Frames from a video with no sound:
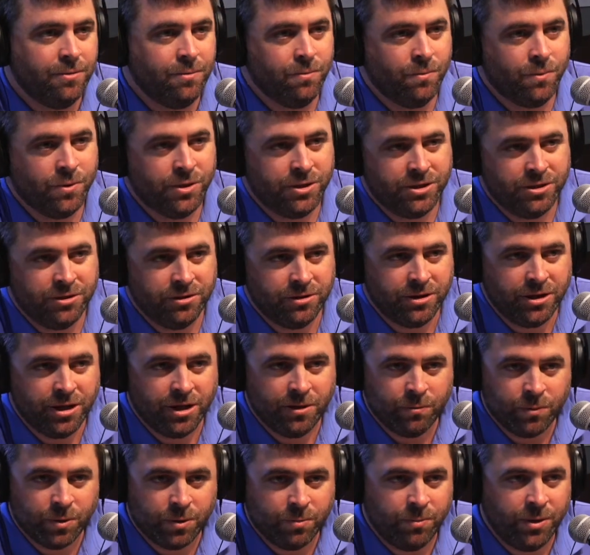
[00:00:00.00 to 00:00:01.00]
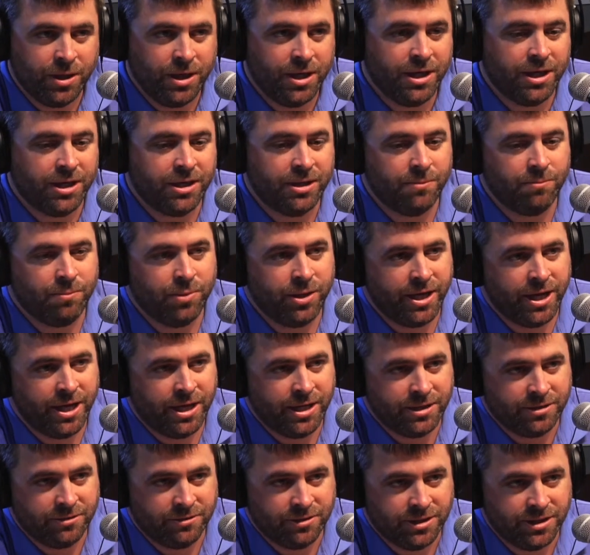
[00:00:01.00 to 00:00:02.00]
once you're done with me and the
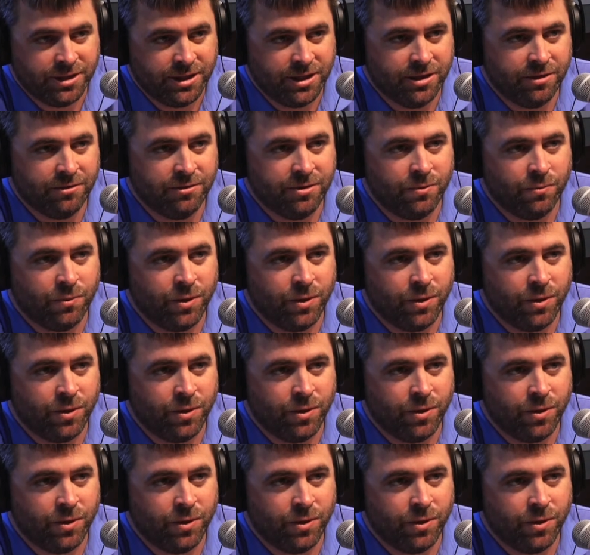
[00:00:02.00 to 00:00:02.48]
plans are sealed